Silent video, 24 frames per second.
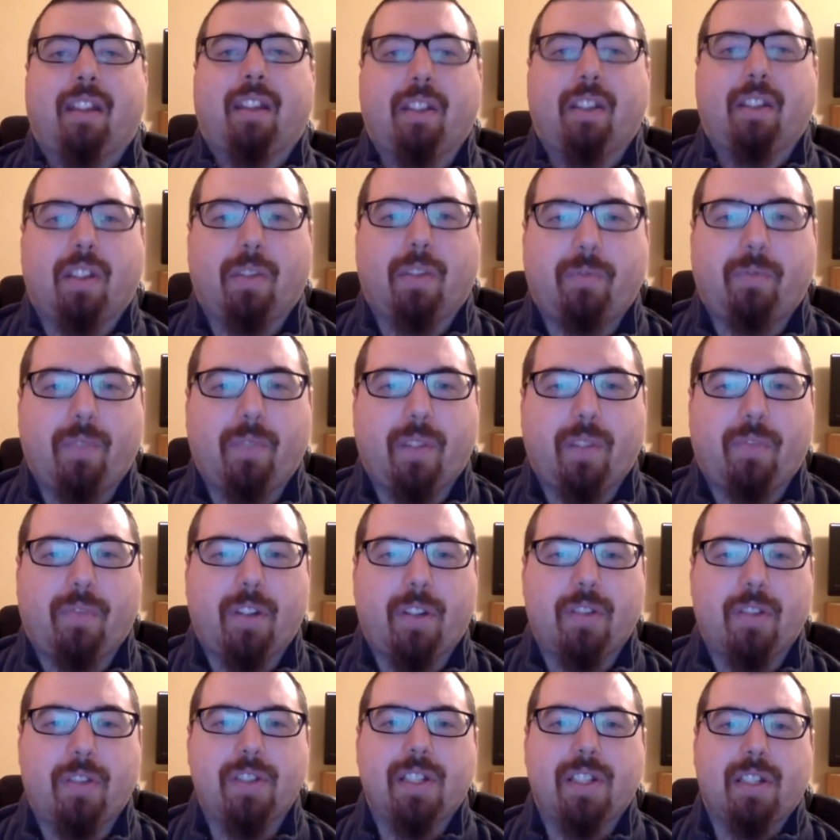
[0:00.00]
if
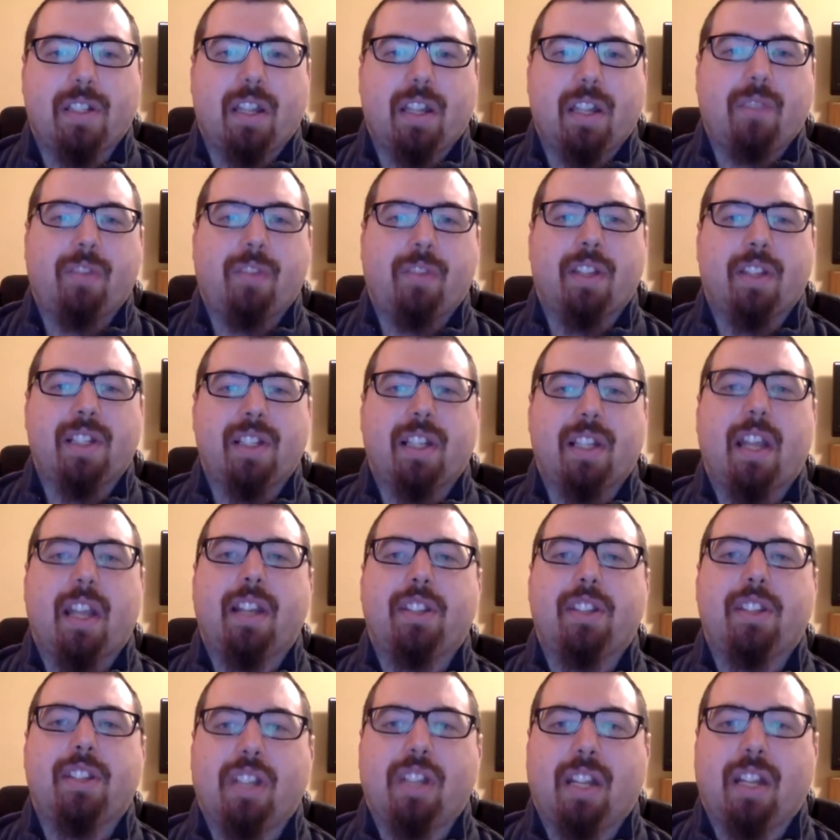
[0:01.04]
there's even the
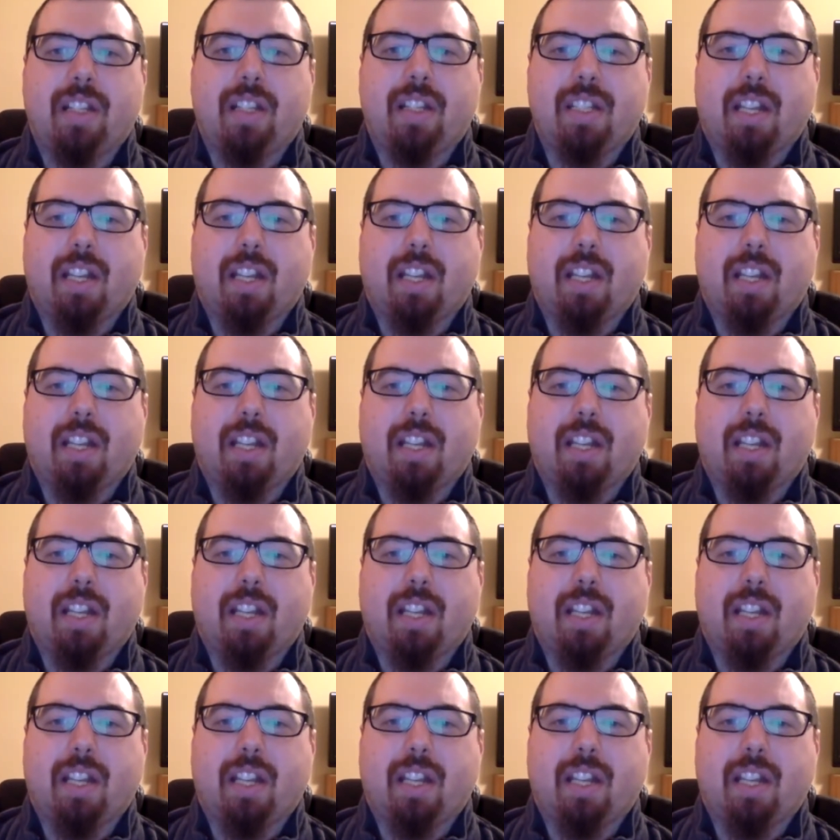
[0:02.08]
slightest chance